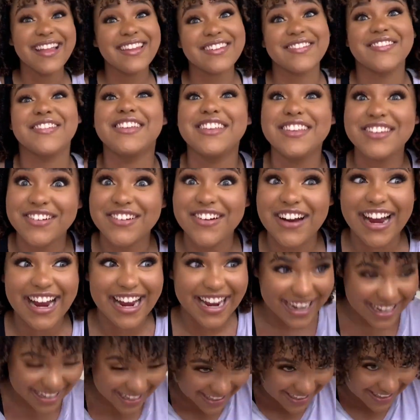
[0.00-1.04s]
Feels
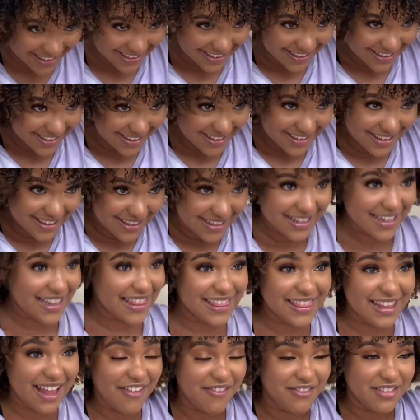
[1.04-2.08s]
great.
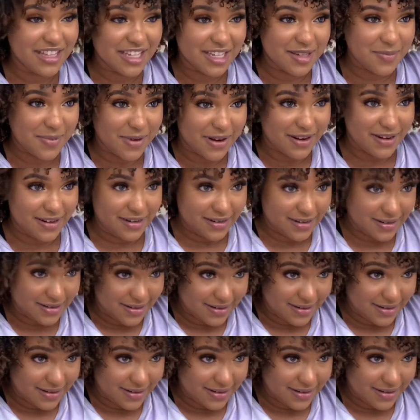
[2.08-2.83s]
Love this part.